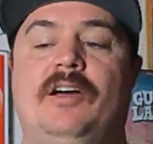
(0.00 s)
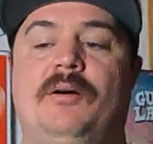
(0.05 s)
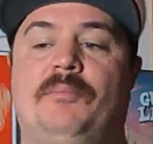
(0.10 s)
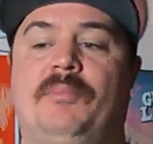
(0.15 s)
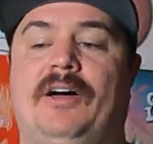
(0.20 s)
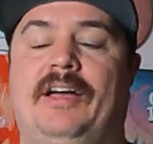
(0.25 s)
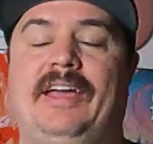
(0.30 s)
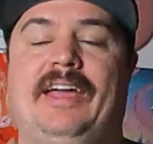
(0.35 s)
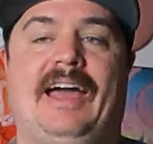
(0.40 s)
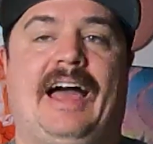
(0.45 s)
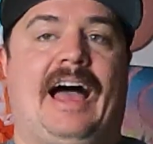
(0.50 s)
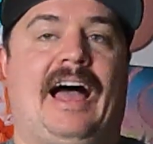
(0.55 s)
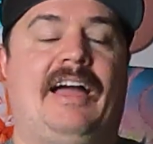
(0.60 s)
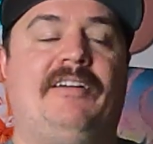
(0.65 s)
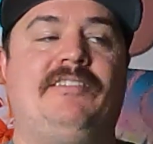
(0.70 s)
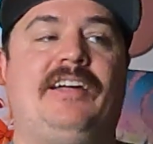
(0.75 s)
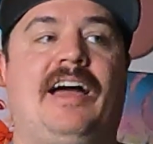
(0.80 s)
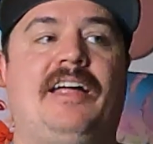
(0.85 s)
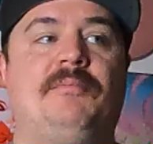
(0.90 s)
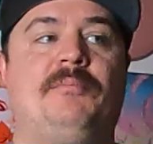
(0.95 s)
but
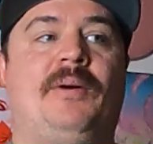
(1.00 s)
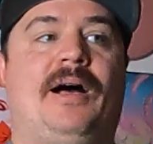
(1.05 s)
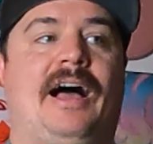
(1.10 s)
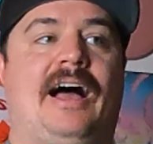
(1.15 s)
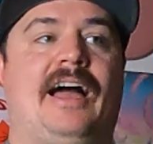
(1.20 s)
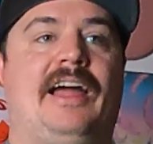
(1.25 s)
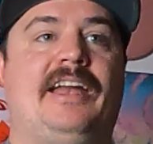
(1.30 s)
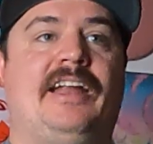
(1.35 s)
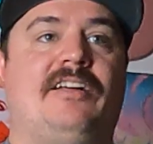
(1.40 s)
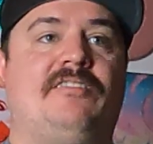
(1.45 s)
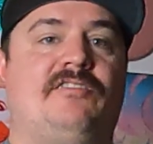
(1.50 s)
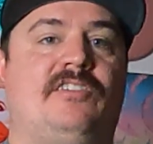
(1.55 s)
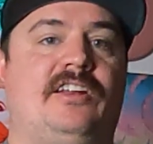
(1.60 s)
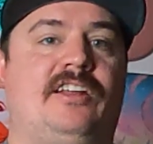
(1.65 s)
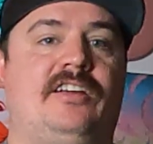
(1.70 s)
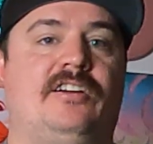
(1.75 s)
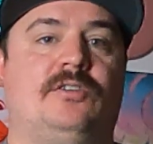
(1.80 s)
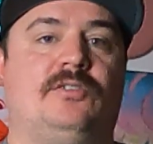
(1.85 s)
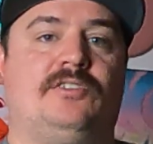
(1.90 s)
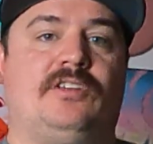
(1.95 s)
I've gotten behind on
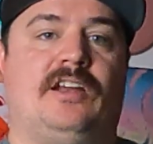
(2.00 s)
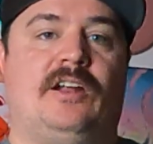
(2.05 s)
videos